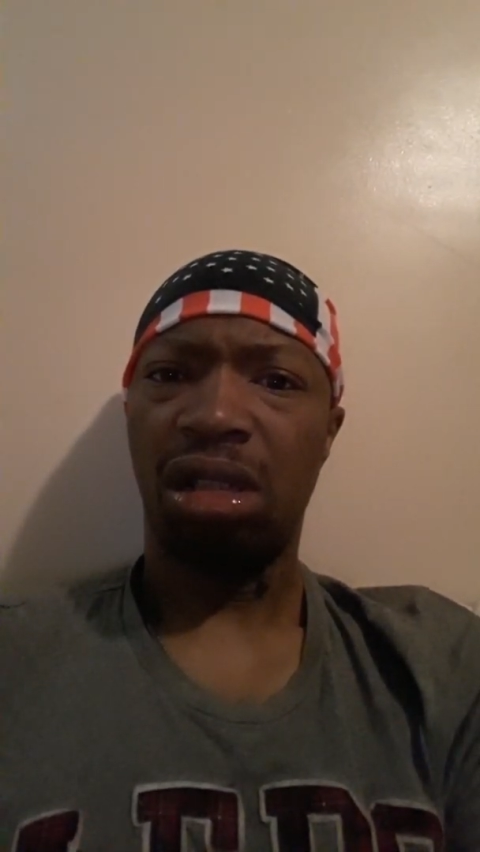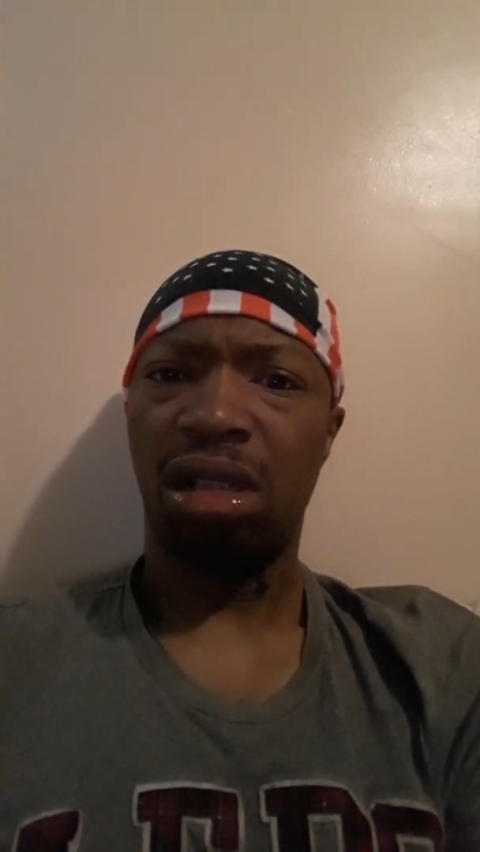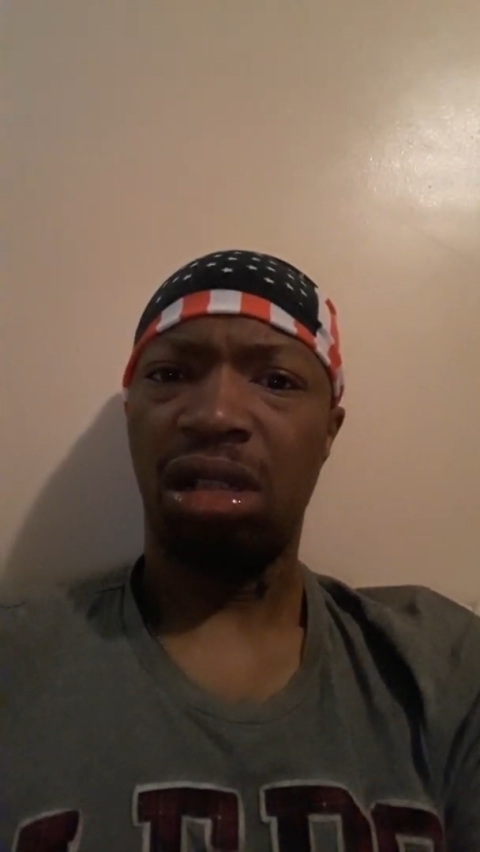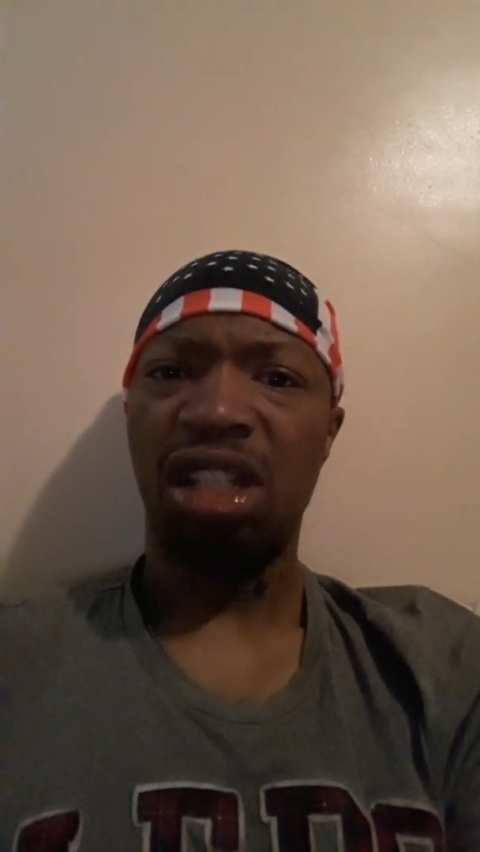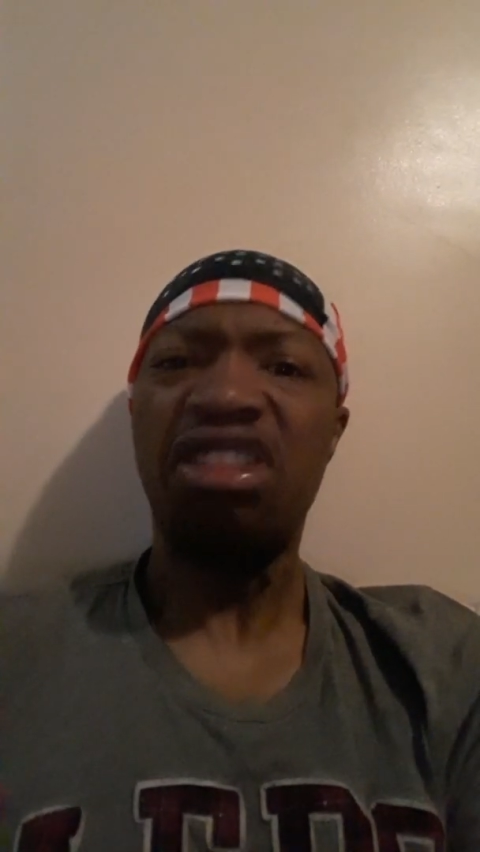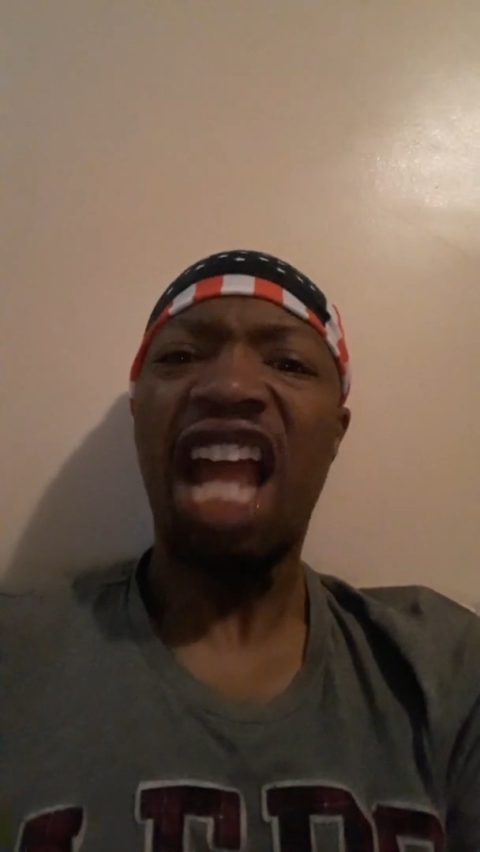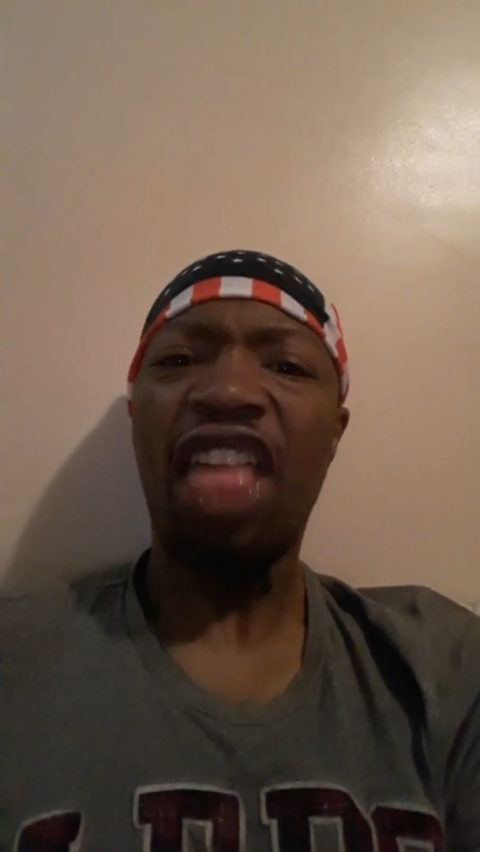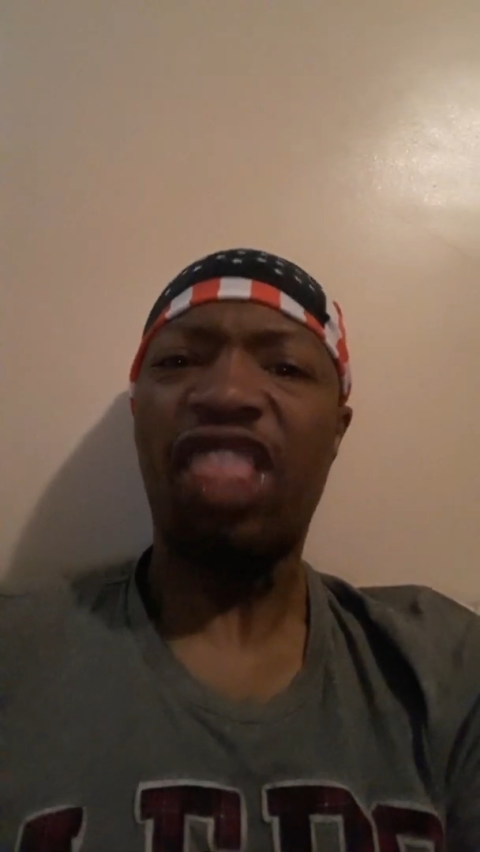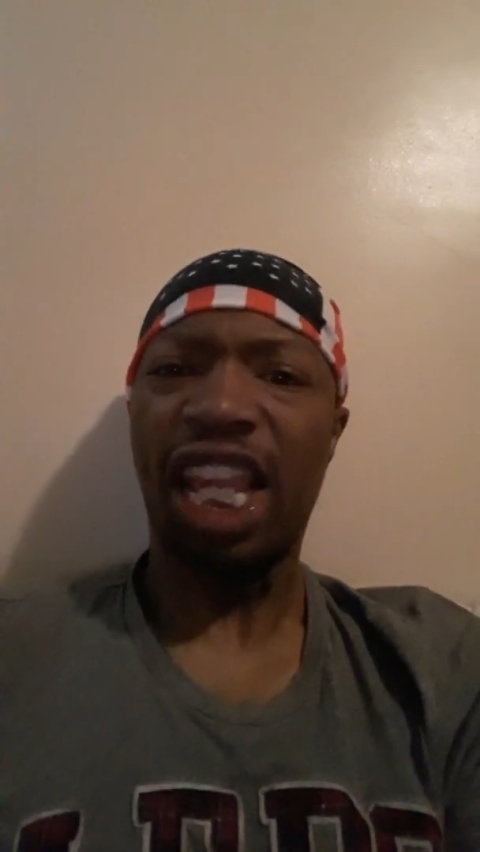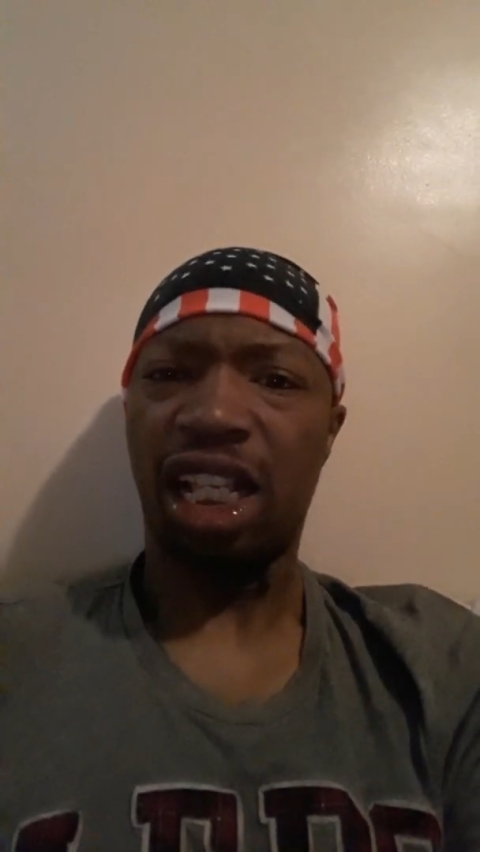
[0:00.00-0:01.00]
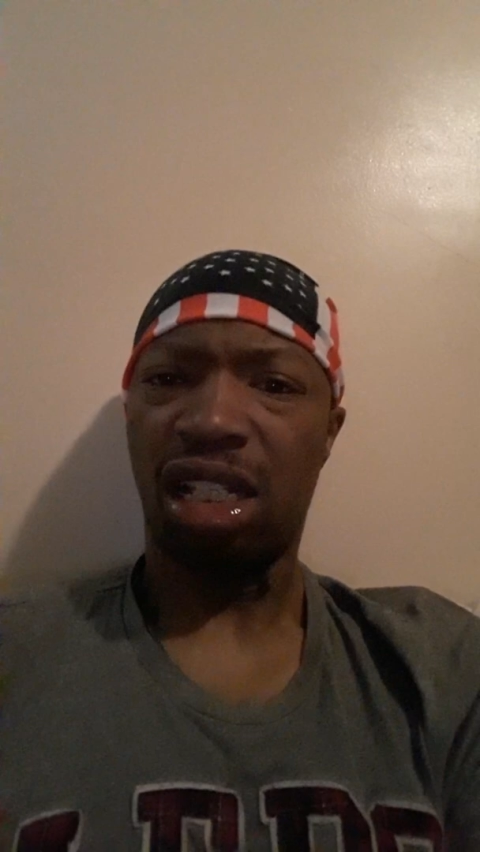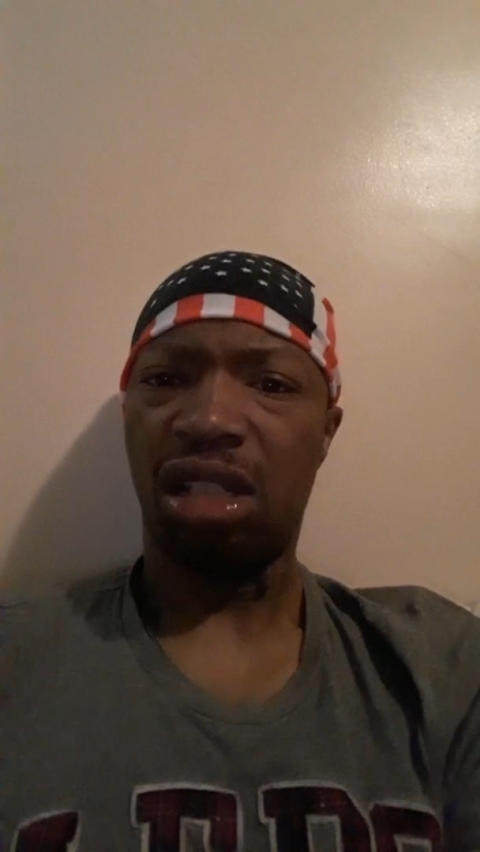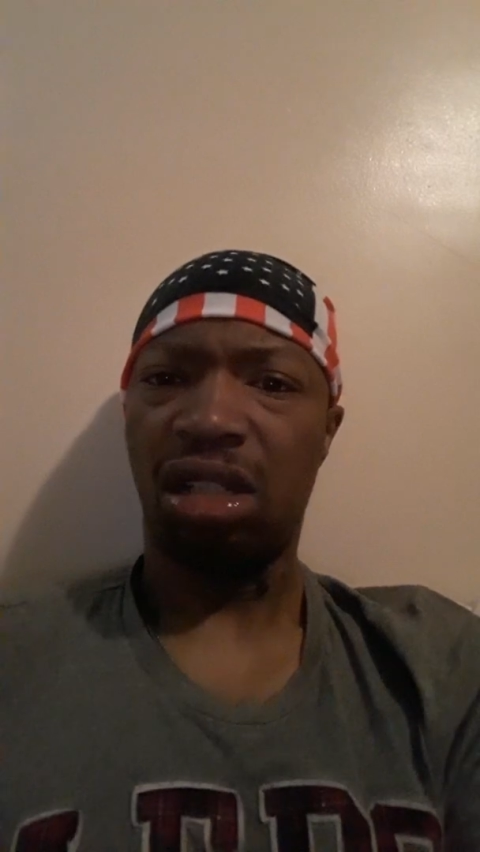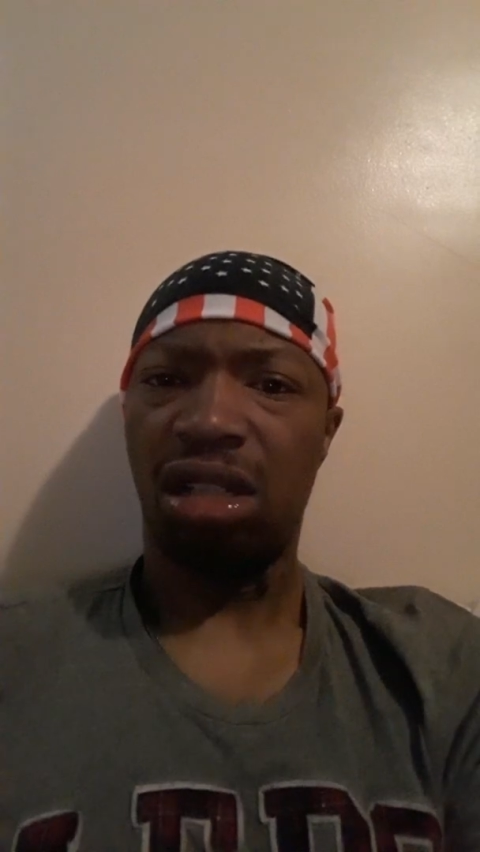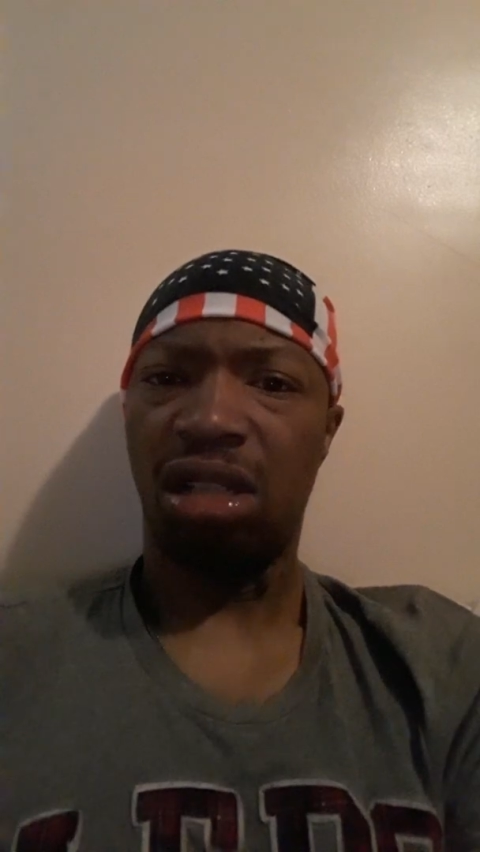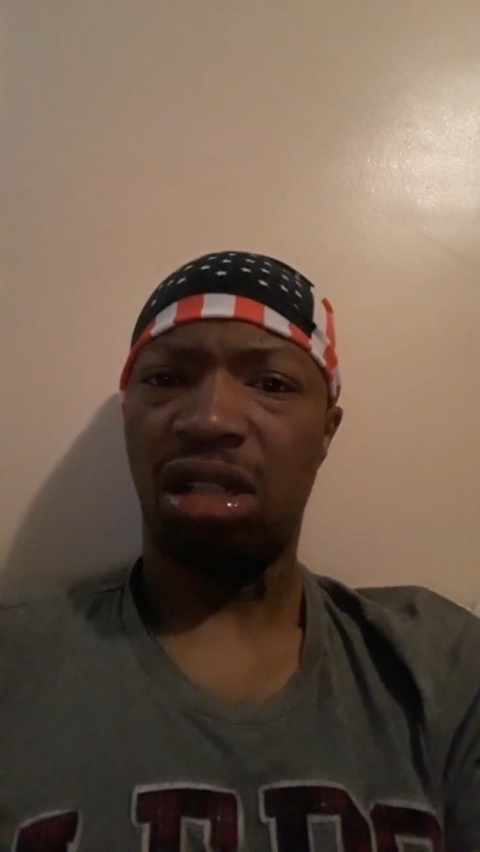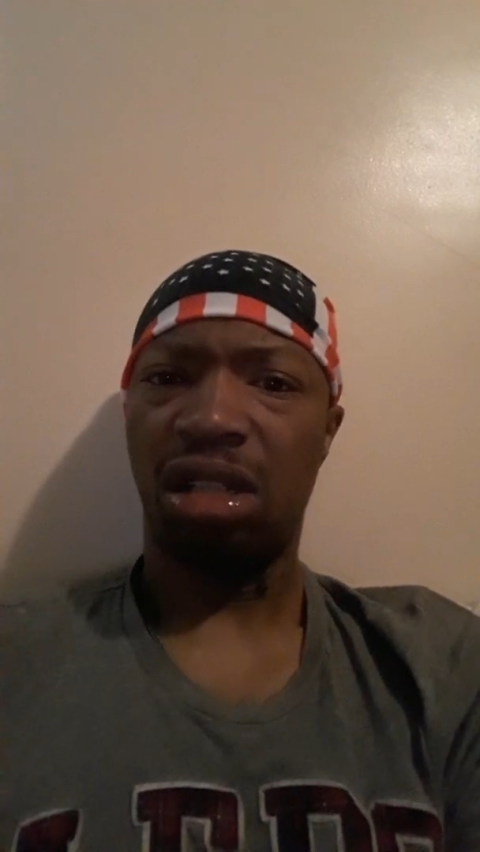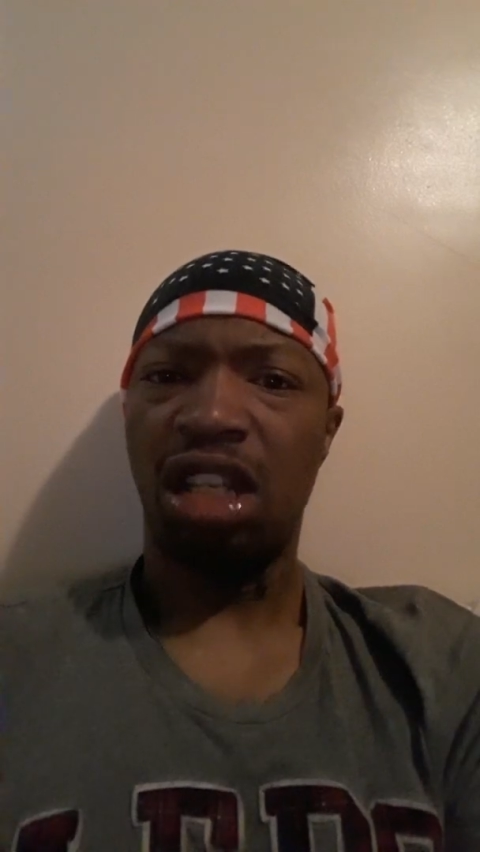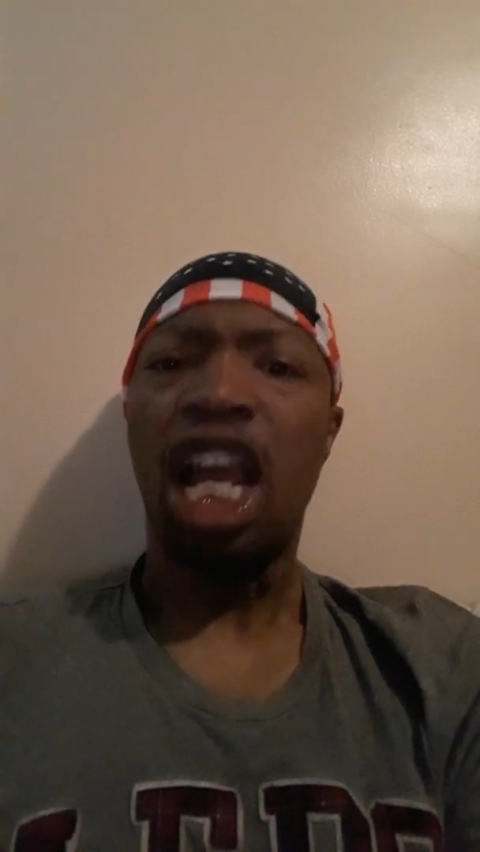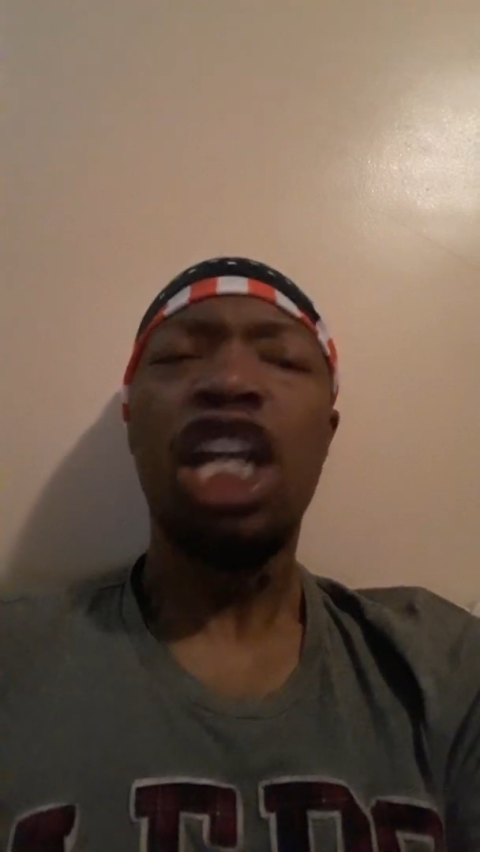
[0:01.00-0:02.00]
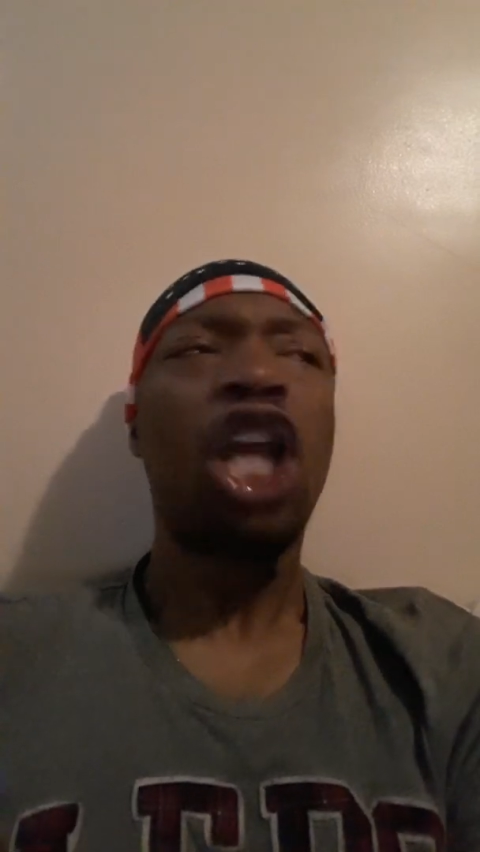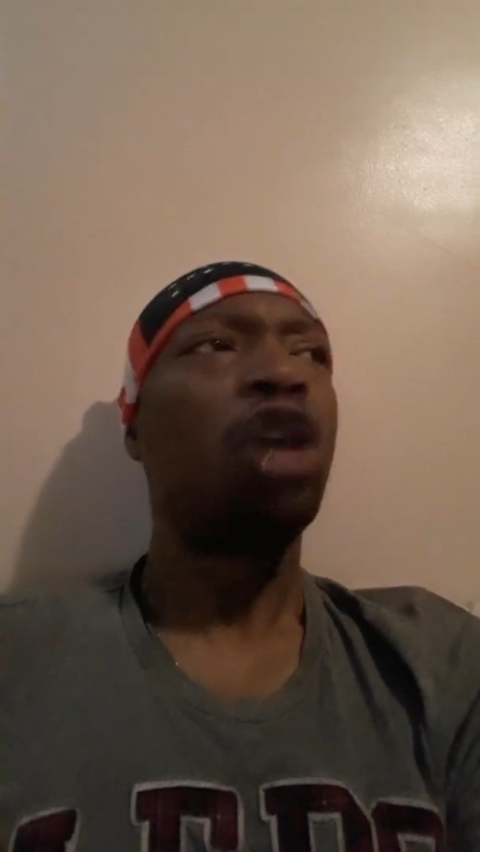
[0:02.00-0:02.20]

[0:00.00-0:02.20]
Nothing. Y'all